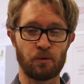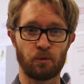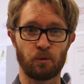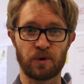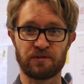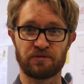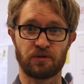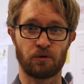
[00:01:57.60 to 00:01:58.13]

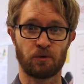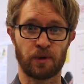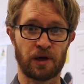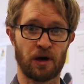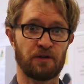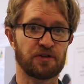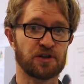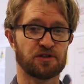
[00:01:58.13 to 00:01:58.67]
we
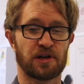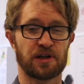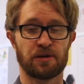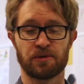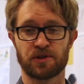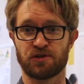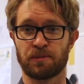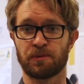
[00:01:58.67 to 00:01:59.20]
often try and
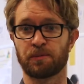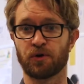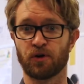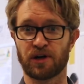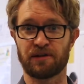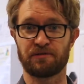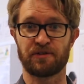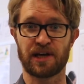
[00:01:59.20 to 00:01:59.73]
do a trip
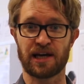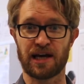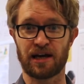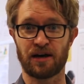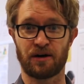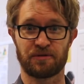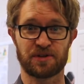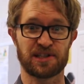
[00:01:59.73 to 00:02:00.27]
abroad every
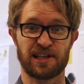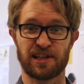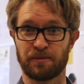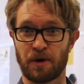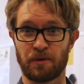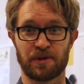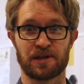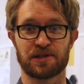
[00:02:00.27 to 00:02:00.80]
year. Obviously at the
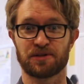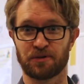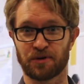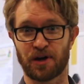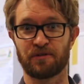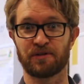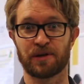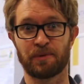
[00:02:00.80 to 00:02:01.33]
moment that's sort
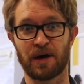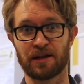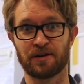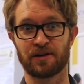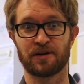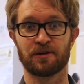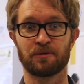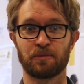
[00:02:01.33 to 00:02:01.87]
of COVID
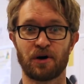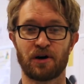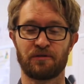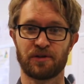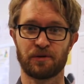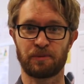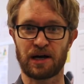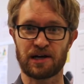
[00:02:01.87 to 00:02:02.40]
dependent, but
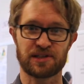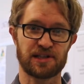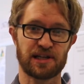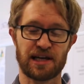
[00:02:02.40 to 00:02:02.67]
over the past